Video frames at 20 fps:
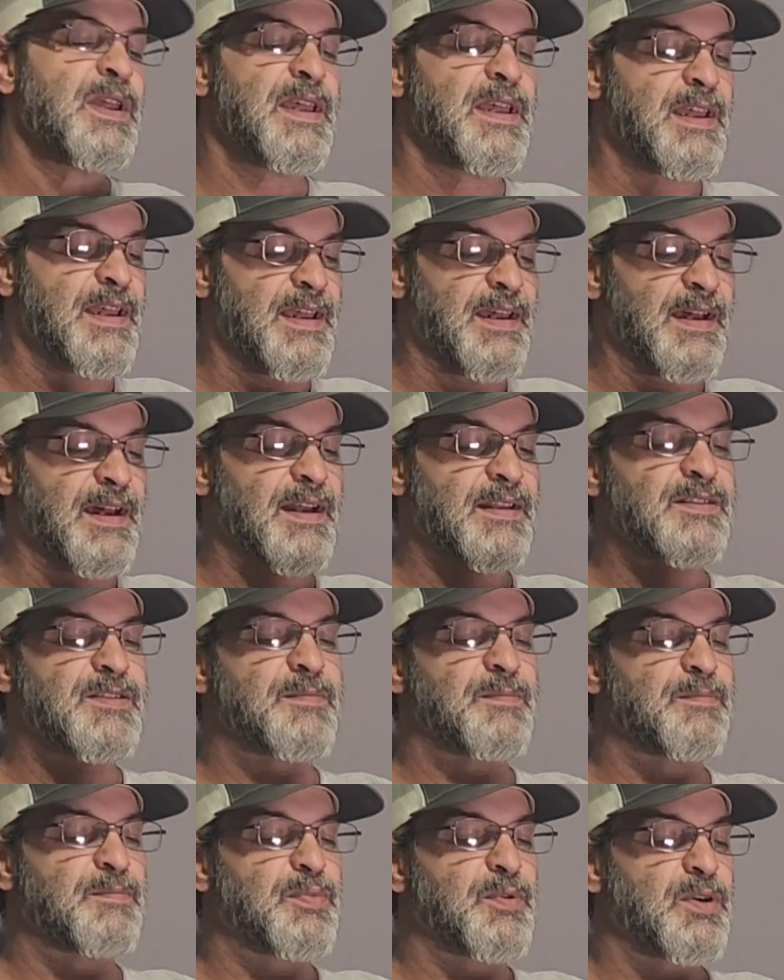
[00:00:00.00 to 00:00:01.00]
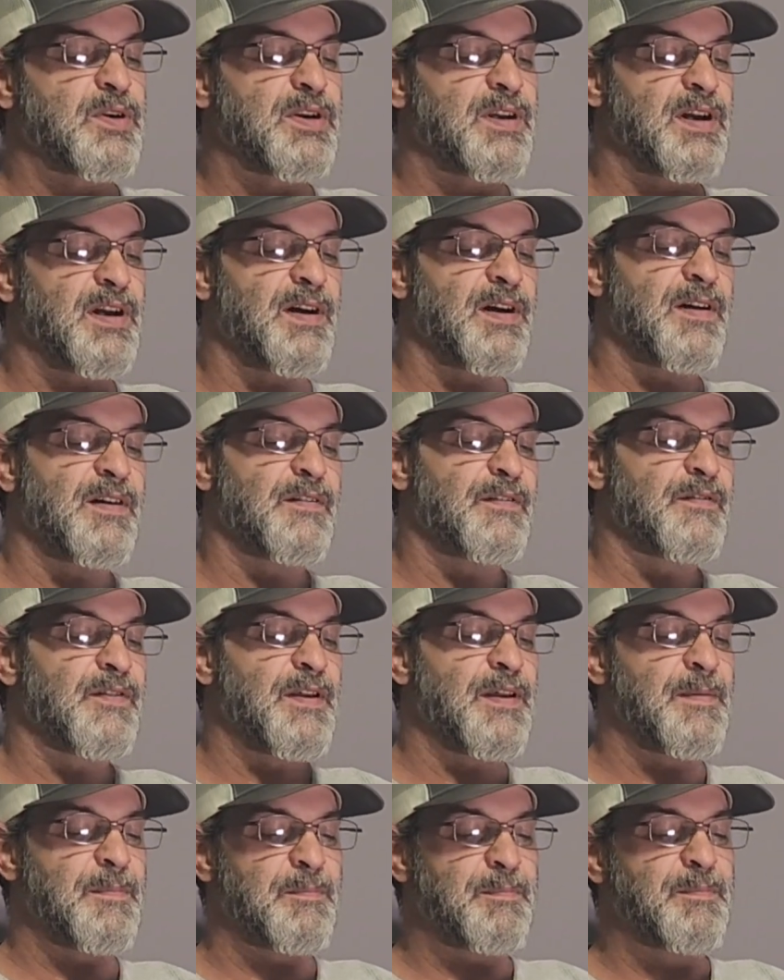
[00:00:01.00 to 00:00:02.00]
It's a book of
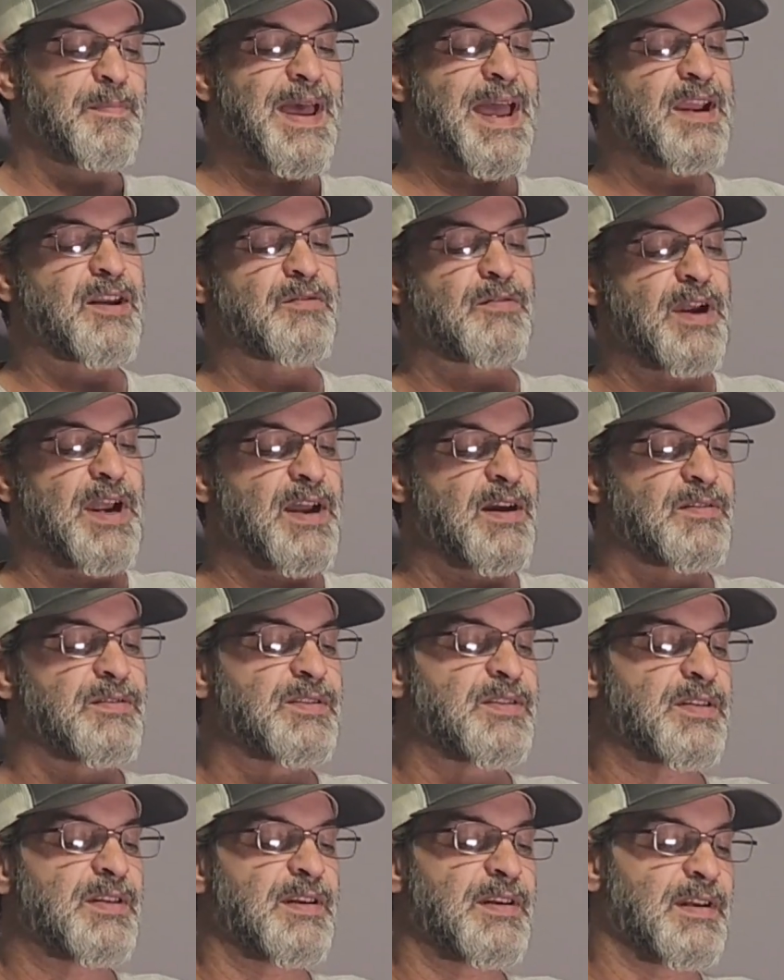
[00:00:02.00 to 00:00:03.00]
backgrounds.